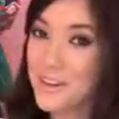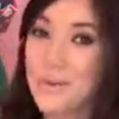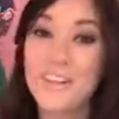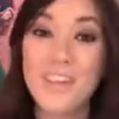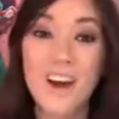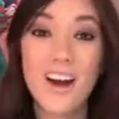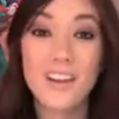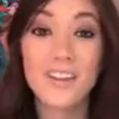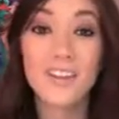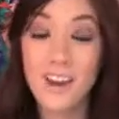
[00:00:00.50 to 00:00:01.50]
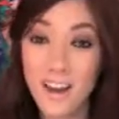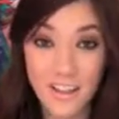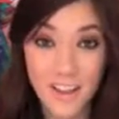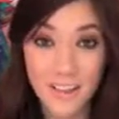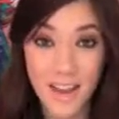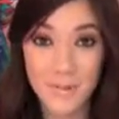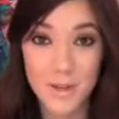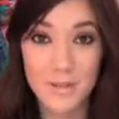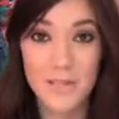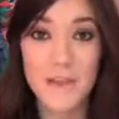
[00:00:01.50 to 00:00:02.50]
everyone, long time
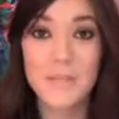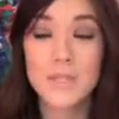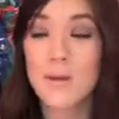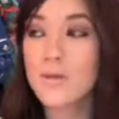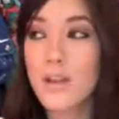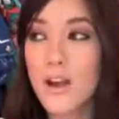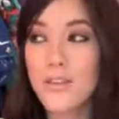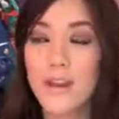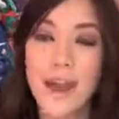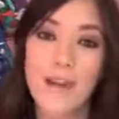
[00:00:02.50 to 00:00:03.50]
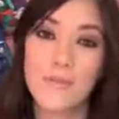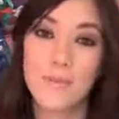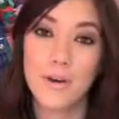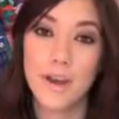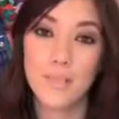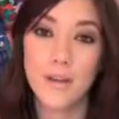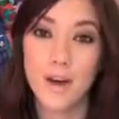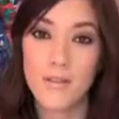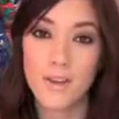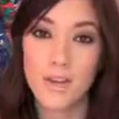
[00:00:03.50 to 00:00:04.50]
no see. I'm so sorry that I haven't put up a
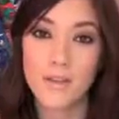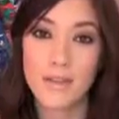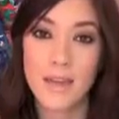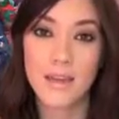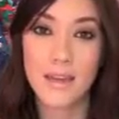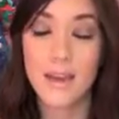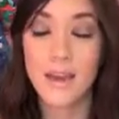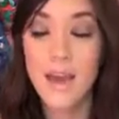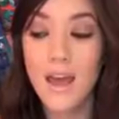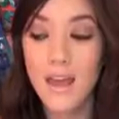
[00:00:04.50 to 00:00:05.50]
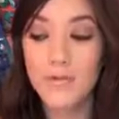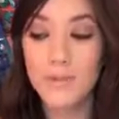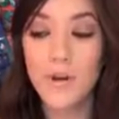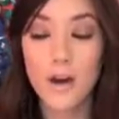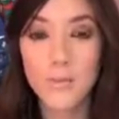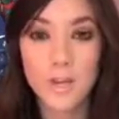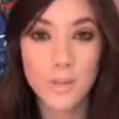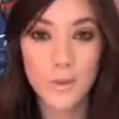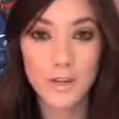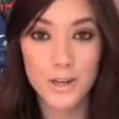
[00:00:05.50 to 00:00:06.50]
lot of videos lately, and if you follow me
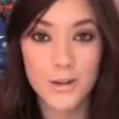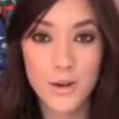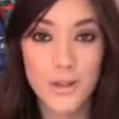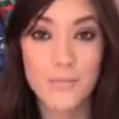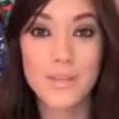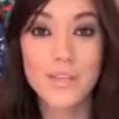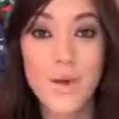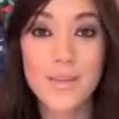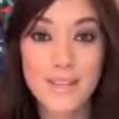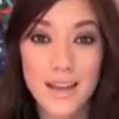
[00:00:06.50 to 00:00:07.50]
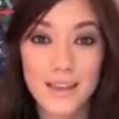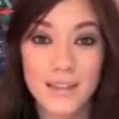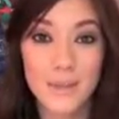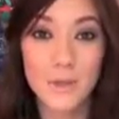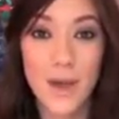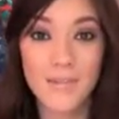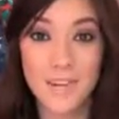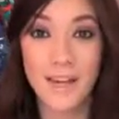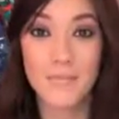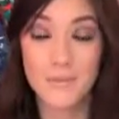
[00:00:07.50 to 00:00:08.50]
on Twitter, you know that I'm so excited to have
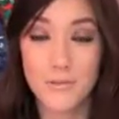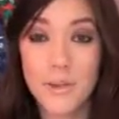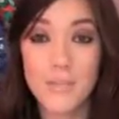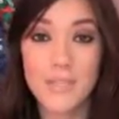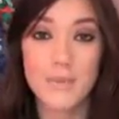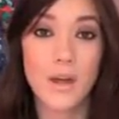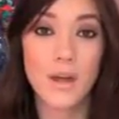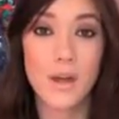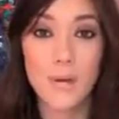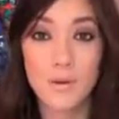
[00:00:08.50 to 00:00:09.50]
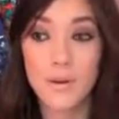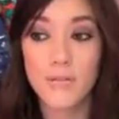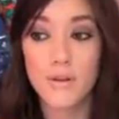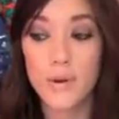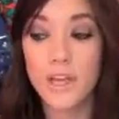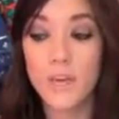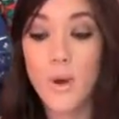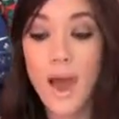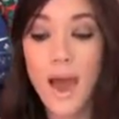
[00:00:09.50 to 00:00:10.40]
time to film this one and upload it for you.